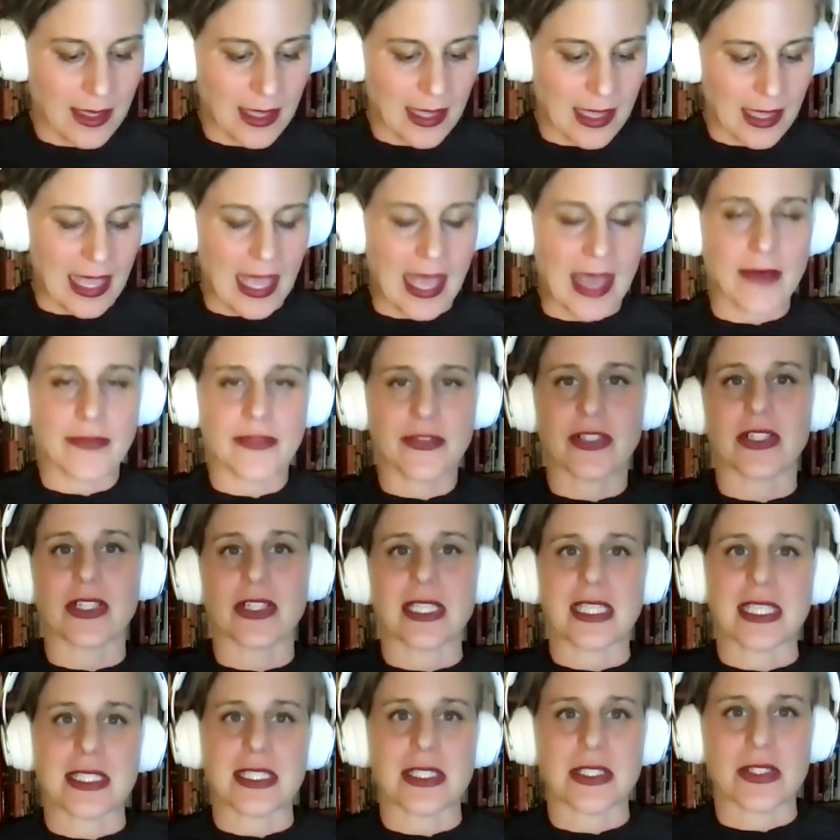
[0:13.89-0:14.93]
After
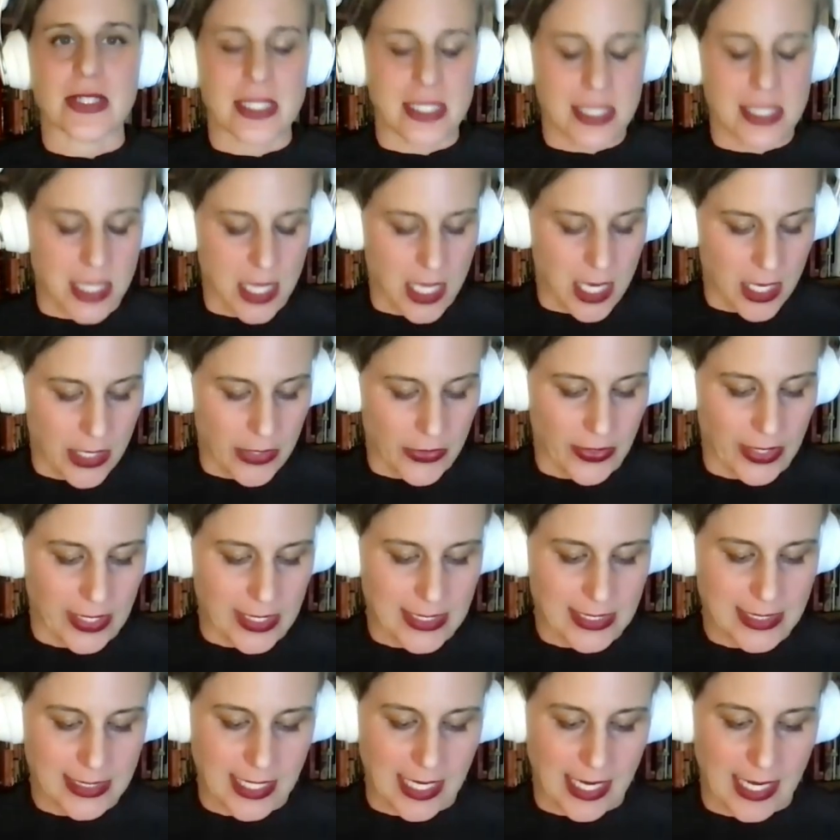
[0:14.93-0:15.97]
Easter is the hungriest
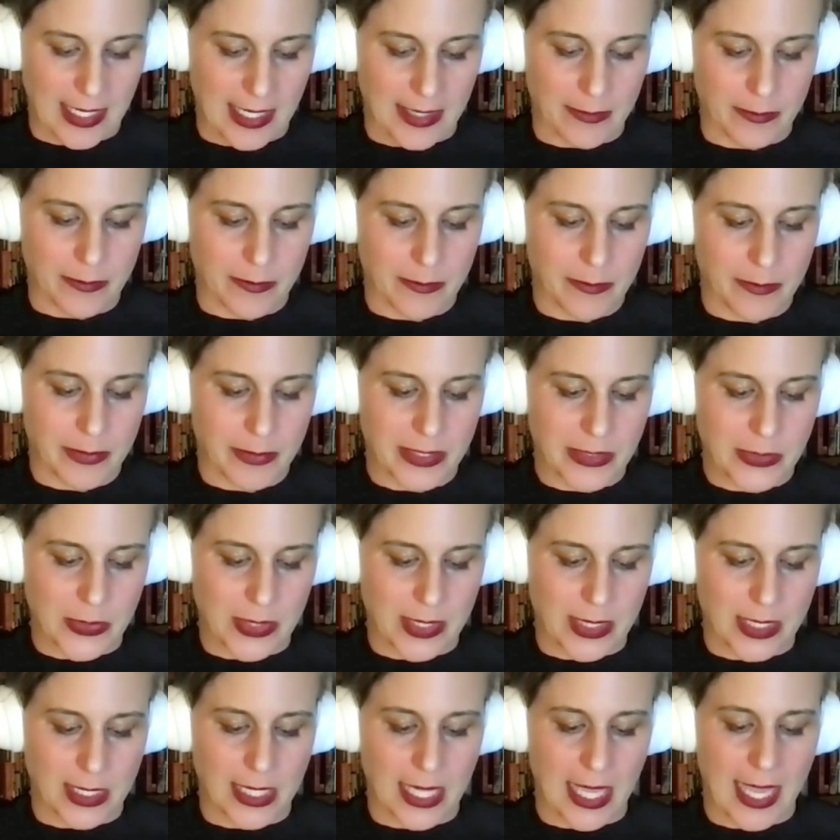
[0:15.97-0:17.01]
time, between the
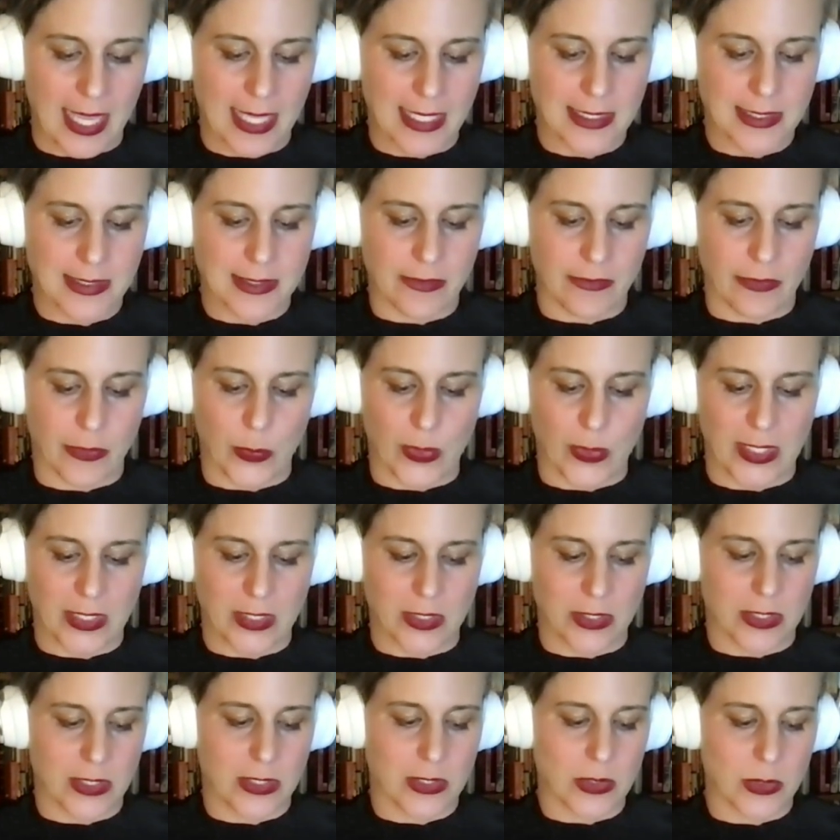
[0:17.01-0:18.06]
last of the winter
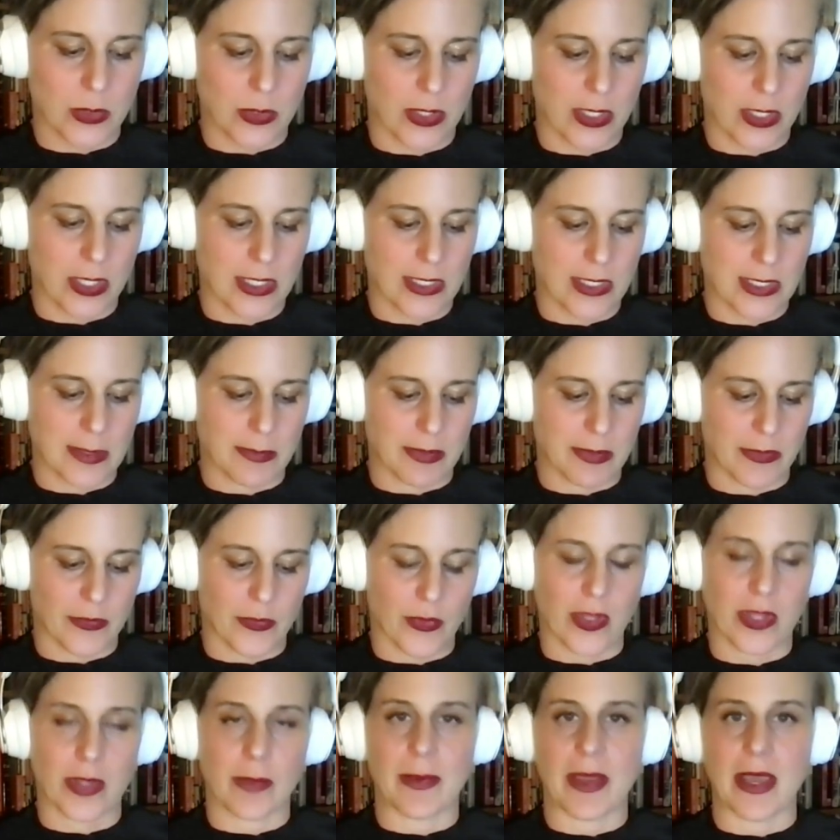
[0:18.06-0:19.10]
stores and before the
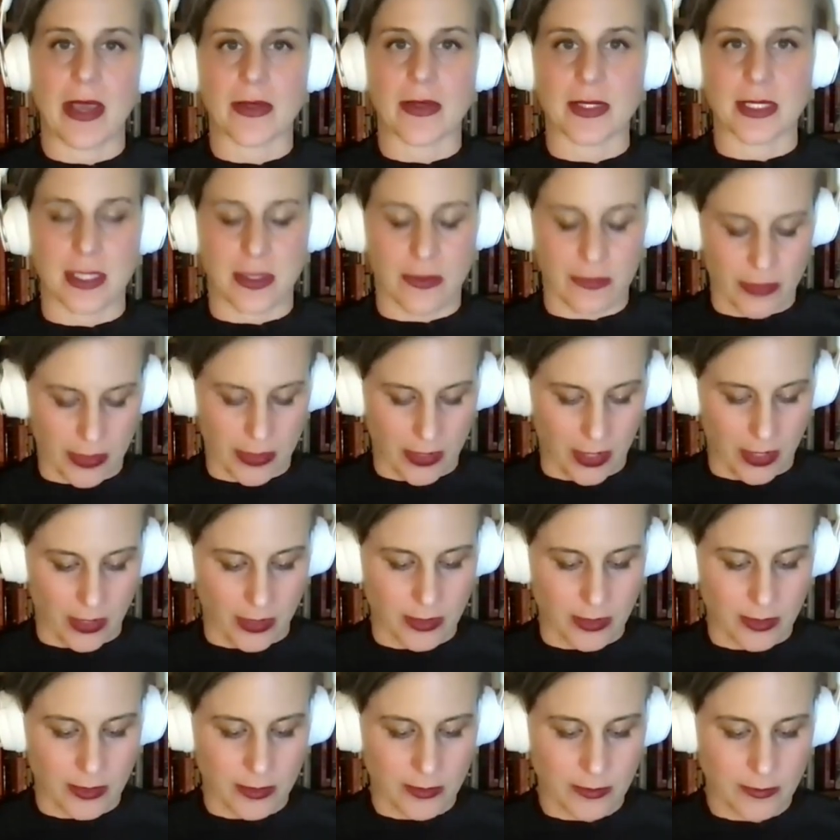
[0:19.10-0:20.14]
bounty of the
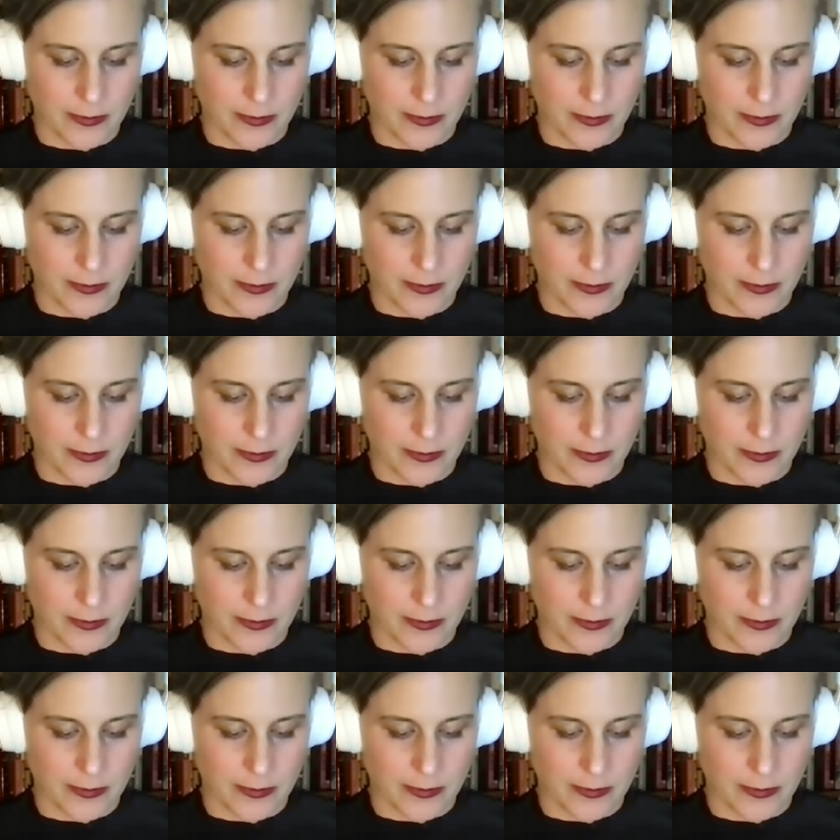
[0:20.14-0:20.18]
garden.